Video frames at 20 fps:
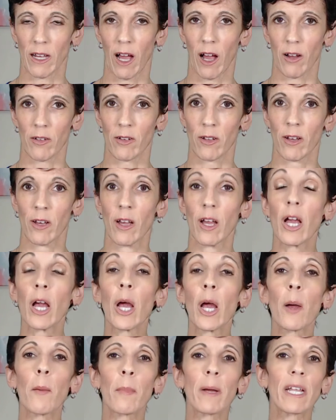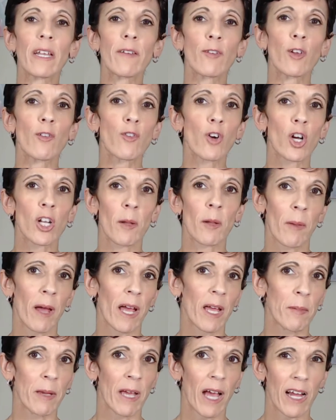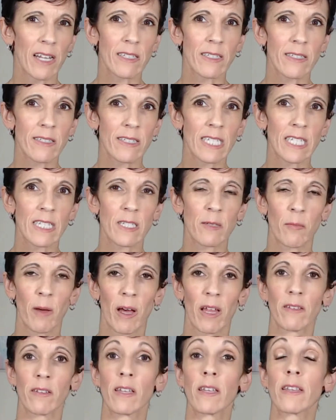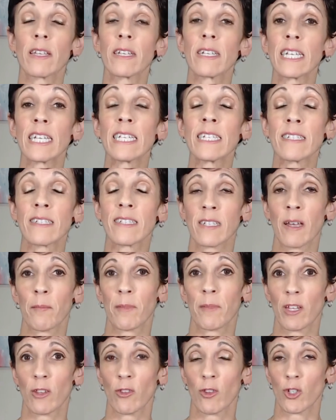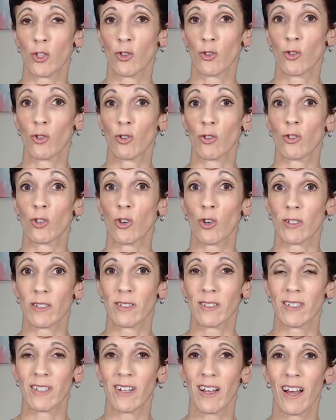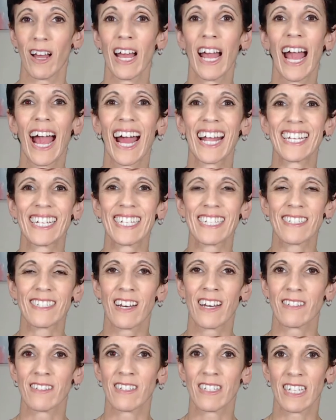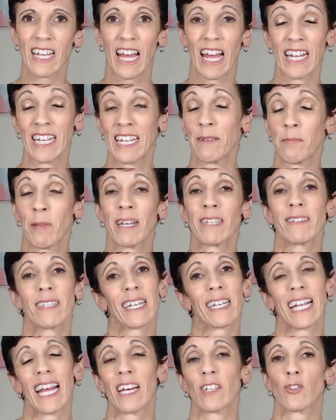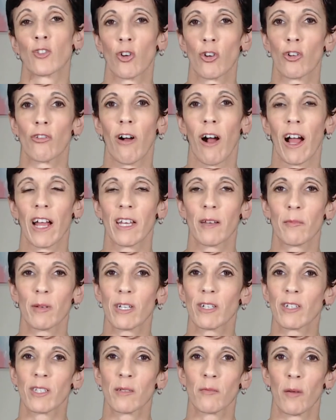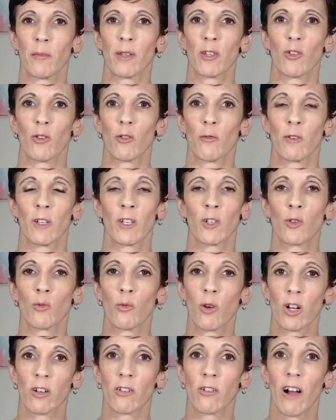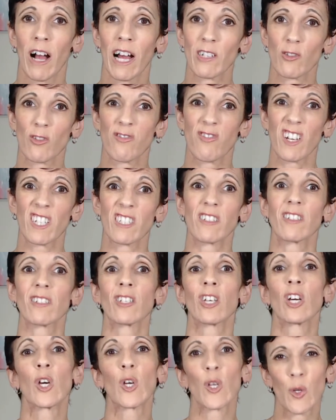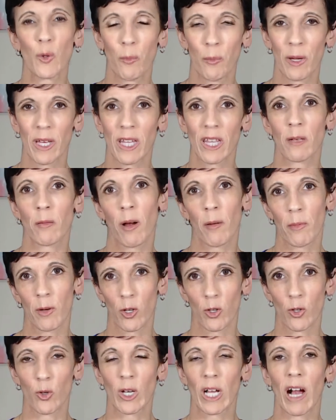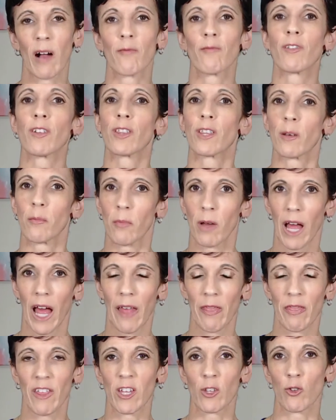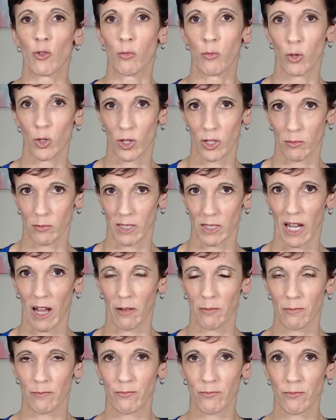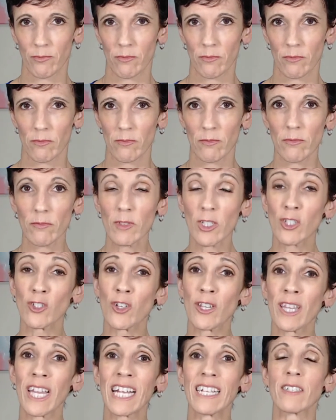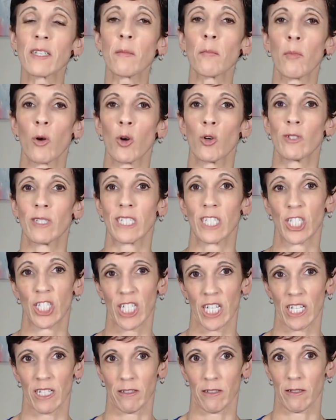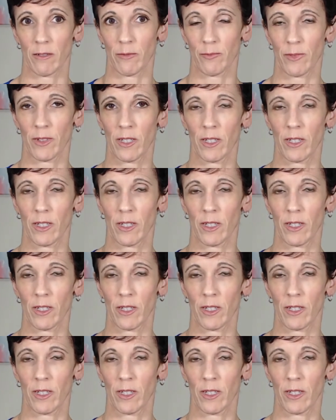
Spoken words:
down. But if you've got a baby under 6 months, that is something that you could consider, and it basically has no crying, because the moment your little one cries or fusses, you pick them up, you comfort them, and then you put them down. So that's the most gentle.